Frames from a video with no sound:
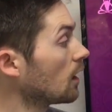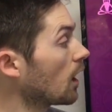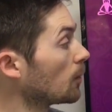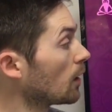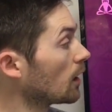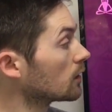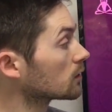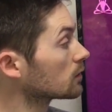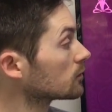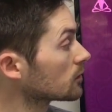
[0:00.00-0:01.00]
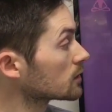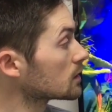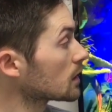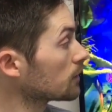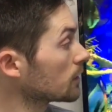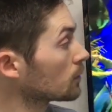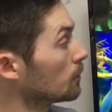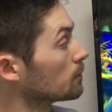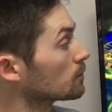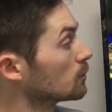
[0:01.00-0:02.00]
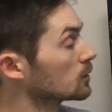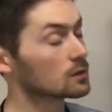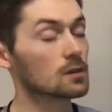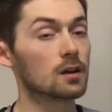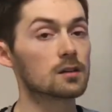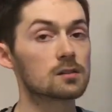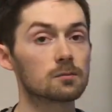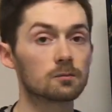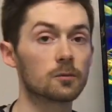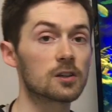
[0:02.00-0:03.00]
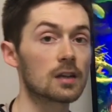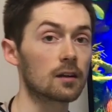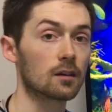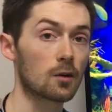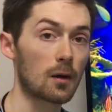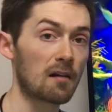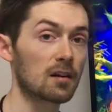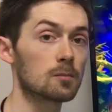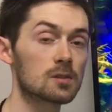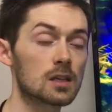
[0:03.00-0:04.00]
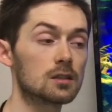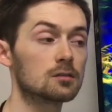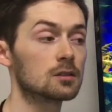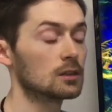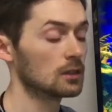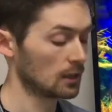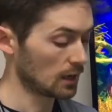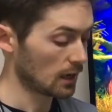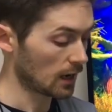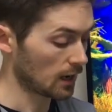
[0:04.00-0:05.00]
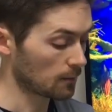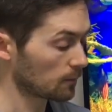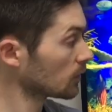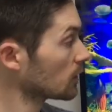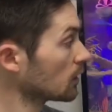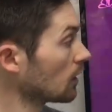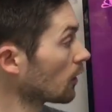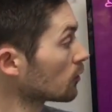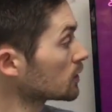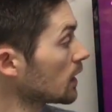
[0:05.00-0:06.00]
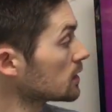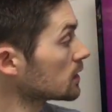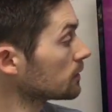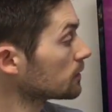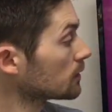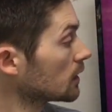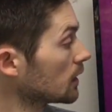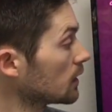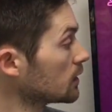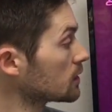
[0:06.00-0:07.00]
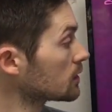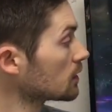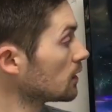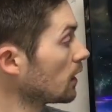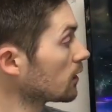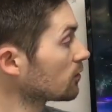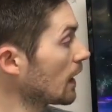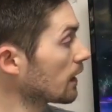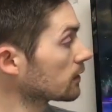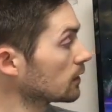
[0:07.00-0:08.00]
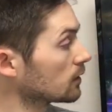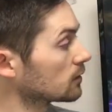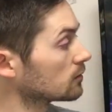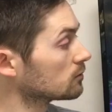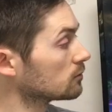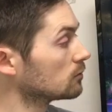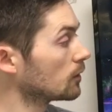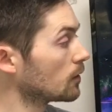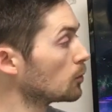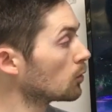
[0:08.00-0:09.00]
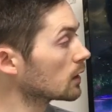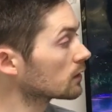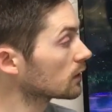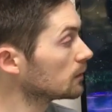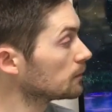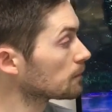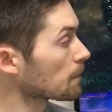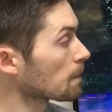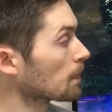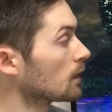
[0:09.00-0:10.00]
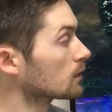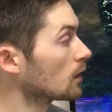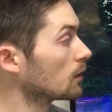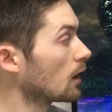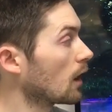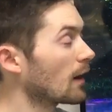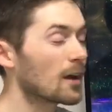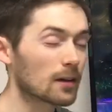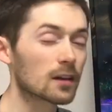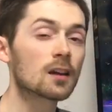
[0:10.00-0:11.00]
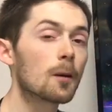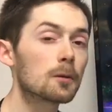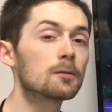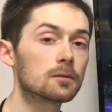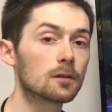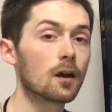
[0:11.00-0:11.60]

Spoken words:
I might, for instance, have this one, which is a nice fish tank aquarium scene. Other alternative is a nice relaxing river morning scene. So I have had a couple of